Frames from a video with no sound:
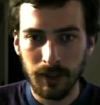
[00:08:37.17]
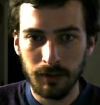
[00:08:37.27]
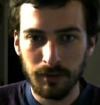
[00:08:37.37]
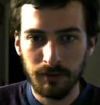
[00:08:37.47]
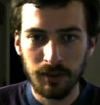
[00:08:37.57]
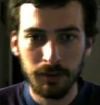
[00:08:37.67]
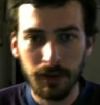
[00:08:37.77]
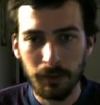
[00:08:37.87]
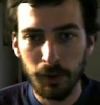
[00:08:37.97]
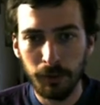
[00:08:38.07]
We've turned
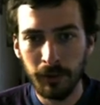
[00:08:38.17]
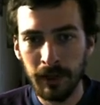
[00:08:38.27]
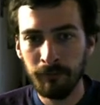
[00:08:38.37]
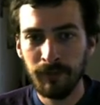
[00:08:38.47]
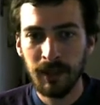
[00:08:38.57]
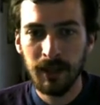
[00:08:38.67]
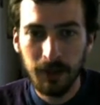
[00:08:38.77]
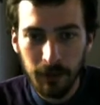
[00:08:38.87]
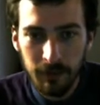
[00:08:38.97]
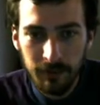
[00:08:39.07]
our pour point.
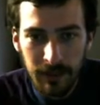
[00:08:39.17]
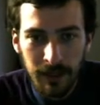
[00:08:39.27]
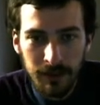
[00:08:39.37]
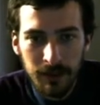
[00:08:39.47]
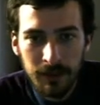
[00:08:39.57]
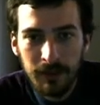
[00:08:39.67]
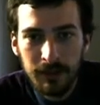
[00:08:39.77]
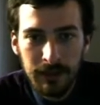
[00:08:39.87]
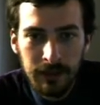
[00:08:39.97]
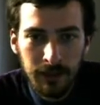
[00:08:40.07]
We've downloaded our
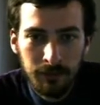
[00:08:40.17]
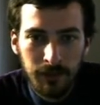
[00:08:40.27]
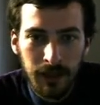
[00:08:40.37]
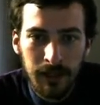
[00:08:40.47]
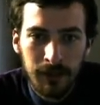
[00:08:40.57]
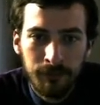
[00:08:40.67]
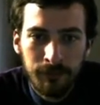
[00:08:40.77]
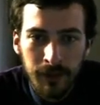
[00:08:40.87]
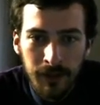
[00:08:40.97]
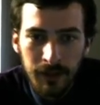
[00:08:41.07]
DEM file,
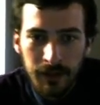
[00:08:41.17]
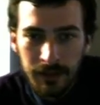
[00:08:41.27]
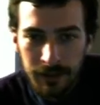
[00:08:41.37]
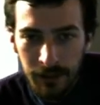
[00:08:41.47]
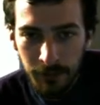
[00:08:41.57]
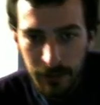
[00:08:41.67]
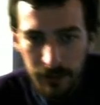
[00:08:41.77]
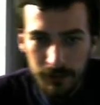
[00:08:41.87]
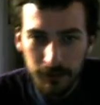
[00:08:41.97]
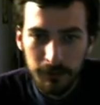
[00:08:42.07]
and now we need
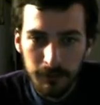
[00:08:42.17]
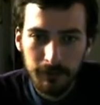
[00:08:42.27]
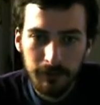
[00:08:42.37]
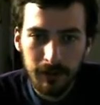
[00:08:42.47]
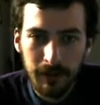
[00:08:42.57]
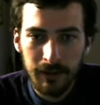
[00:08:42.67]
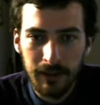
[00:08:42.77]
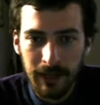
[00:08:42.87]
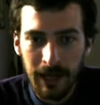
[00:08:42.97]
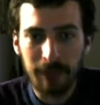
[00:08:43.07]
to fill in the
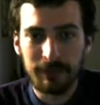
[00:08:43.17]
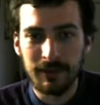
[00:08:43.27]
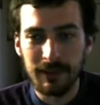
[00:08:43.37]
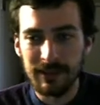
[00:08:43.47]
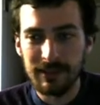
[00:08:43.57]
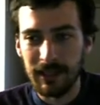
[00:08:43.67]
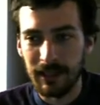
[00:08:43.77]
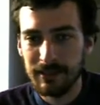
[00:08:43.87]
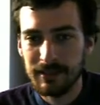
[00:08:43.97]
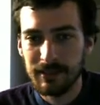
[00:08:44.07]
gaps or the
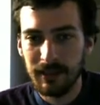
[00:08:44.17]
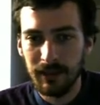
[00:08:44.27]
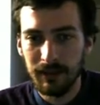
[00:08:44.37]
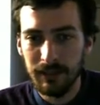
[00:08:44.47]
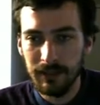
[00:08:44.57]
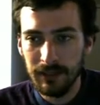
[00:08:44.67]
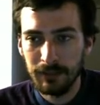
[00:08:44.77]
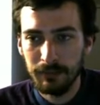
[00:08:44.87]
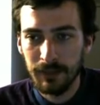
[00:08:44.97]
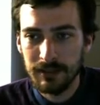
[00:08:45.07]
sinks in our
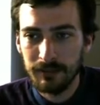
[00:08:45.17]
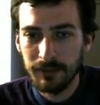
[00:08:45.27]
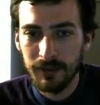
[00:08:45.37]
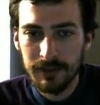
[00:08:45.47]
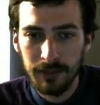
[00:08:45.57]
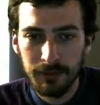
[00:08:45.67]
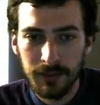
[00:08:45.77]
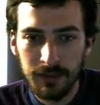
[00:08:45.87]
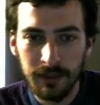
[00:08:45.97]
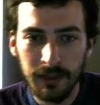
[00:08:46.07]
DEM. That's the first step to
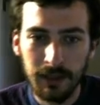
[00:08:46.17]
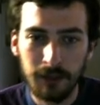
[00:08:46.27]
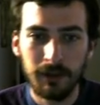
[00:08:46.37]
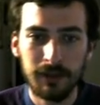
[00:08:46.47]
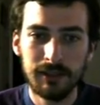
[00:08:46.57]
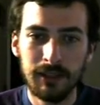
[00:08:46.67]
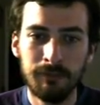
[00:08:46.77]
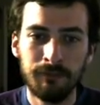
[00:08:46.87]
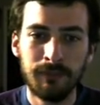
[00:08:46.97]
deleting our watershed.